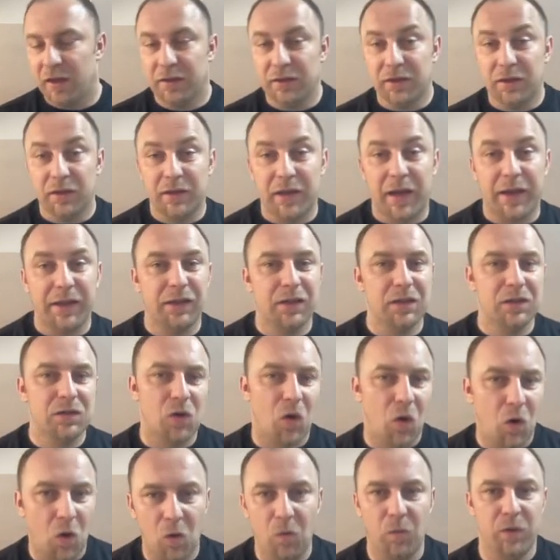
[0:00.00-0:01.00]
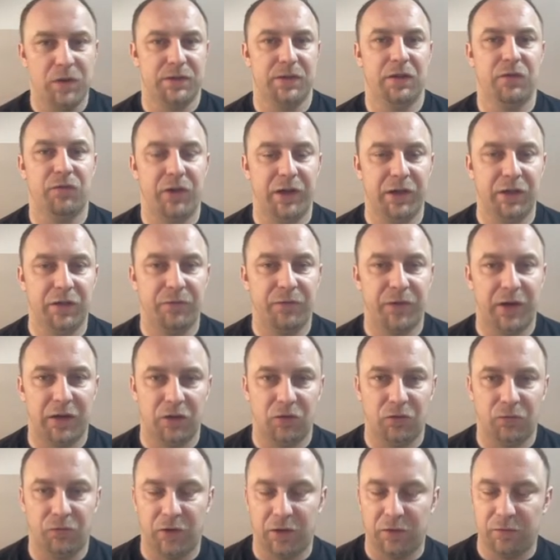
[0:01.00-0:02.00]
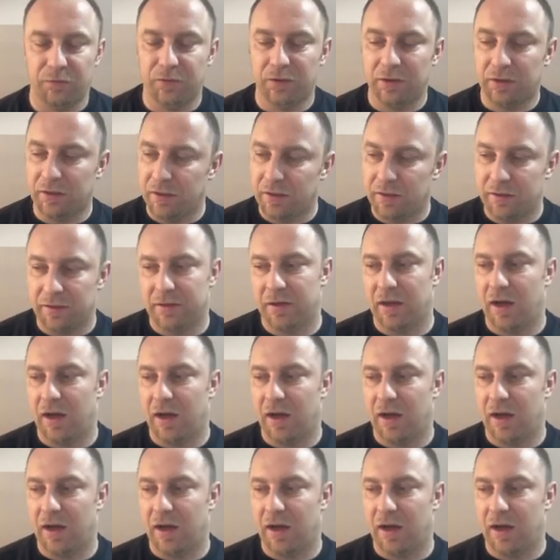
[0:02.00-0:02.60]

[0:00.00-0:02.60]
The knight is always a great defender in front of the king.